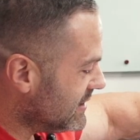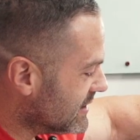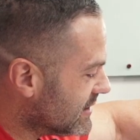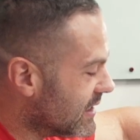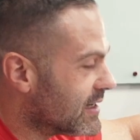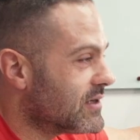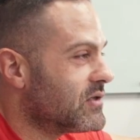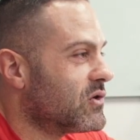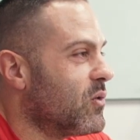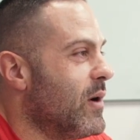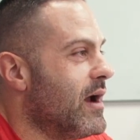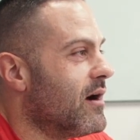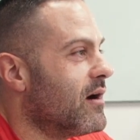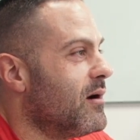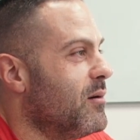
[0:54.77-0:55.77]
is like a
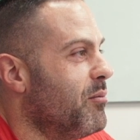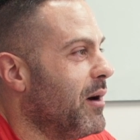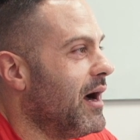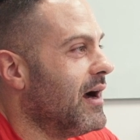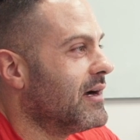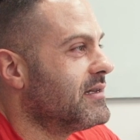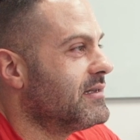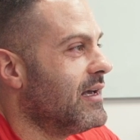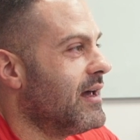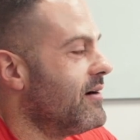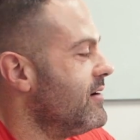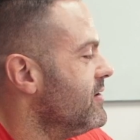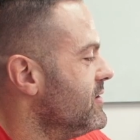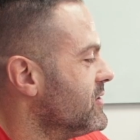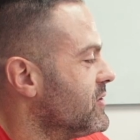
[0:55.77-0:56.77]
square box. I don't
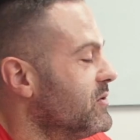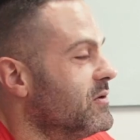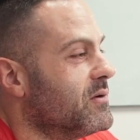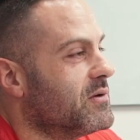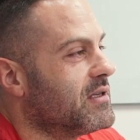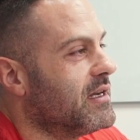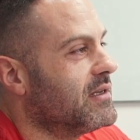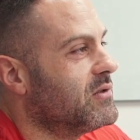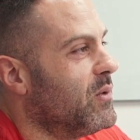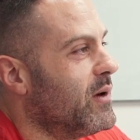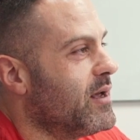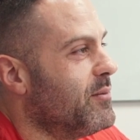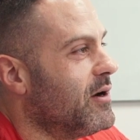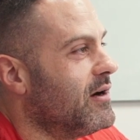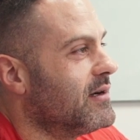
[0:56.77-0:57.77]
know, this cooler was like
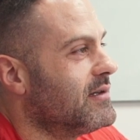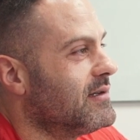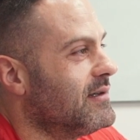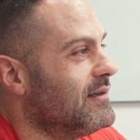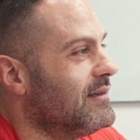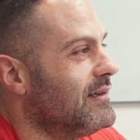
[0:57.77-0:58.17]
20 bucks.